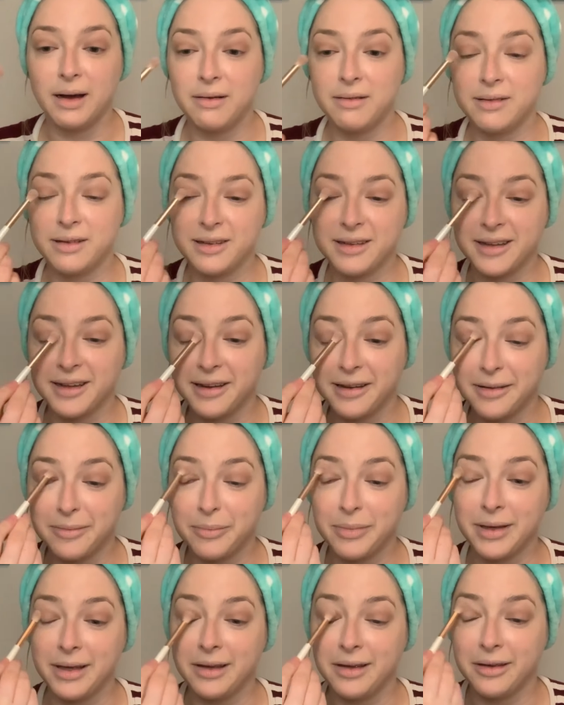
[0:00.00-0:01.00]
was like
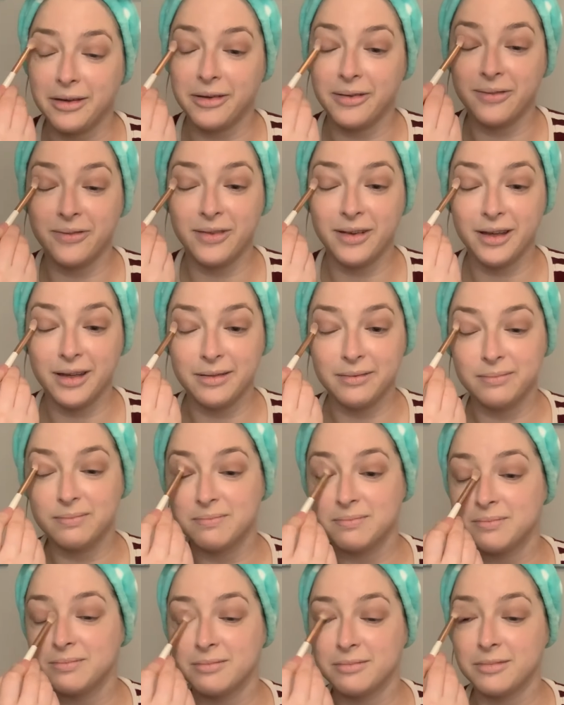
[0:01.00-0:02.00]
being goofy
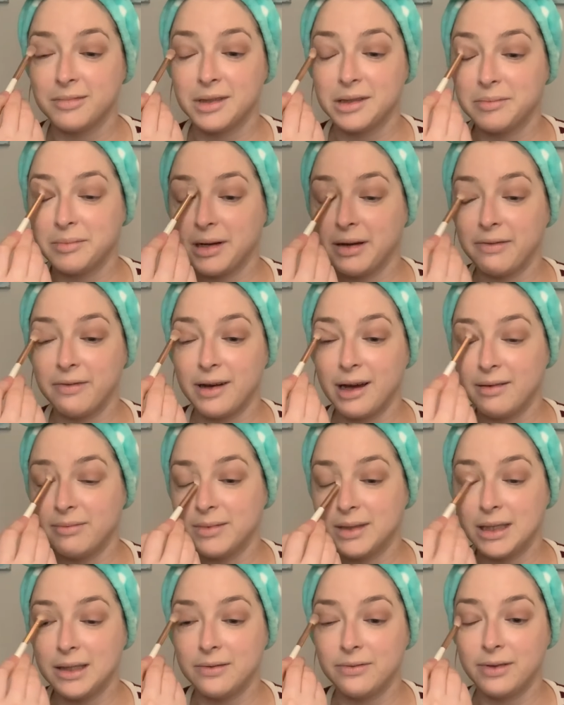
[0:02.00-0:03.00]
with my
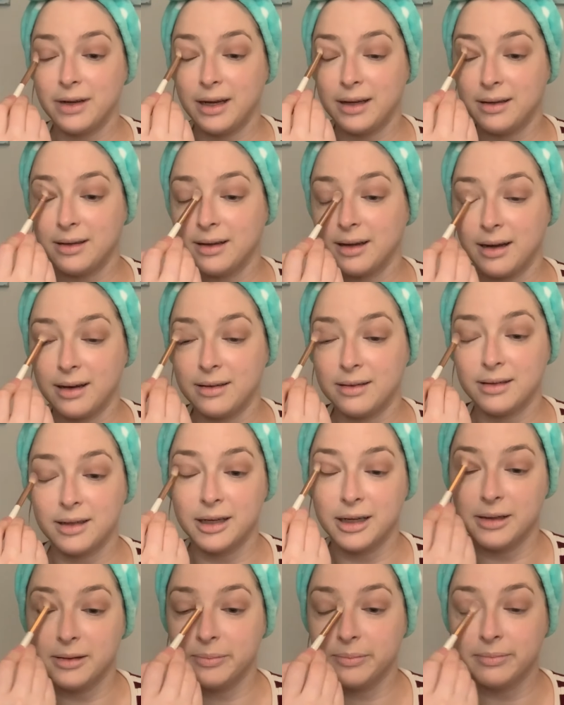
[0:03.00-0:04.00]
5-minute face last
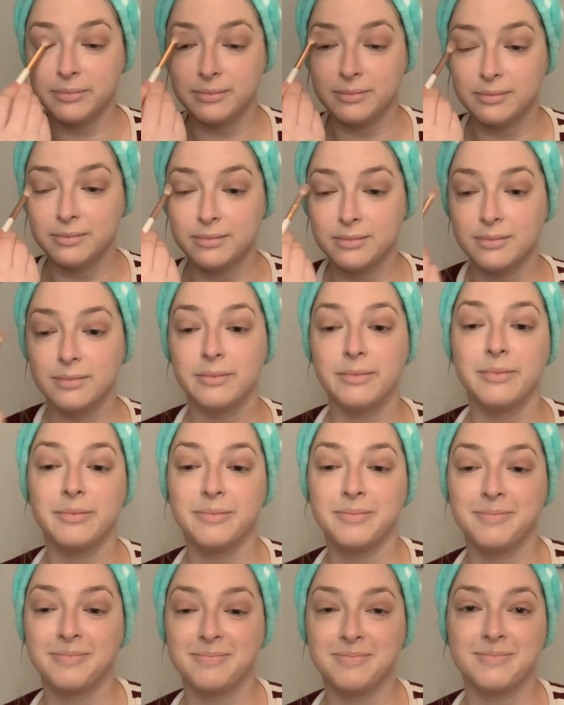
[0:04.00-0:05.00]
time,
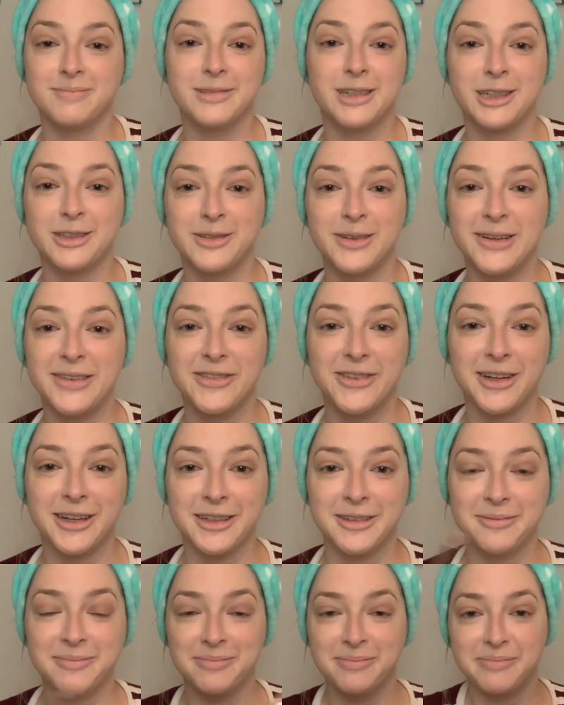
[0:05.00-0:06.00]
just for
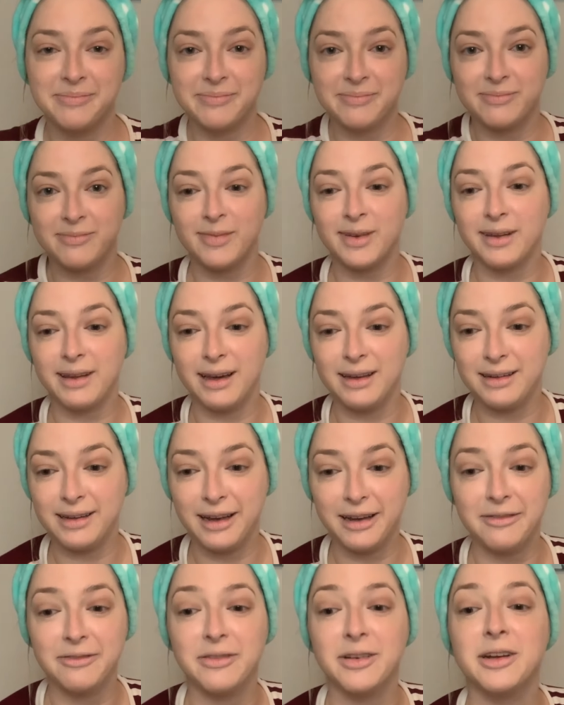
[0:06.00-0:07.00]
fun. We like to
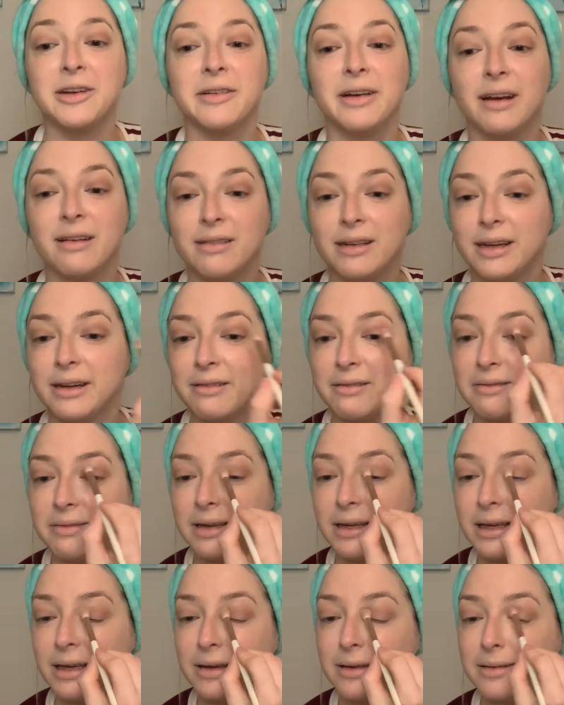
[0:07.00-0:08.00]
have fun around here when we
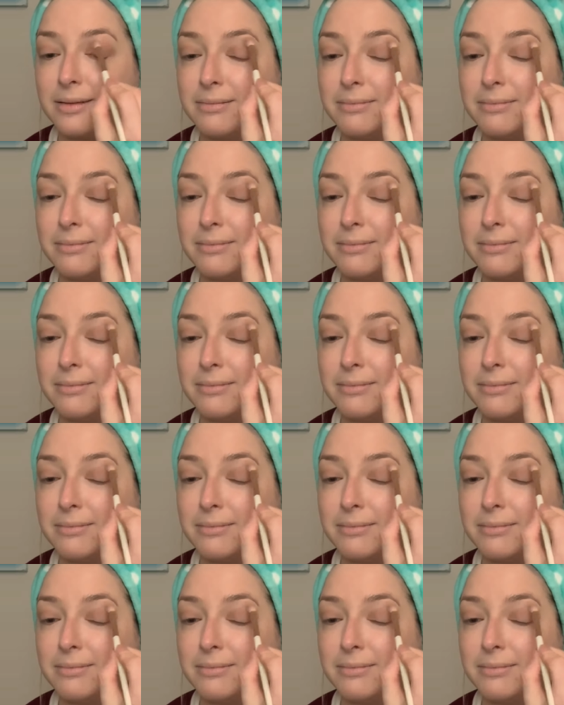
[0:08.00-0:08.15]
can,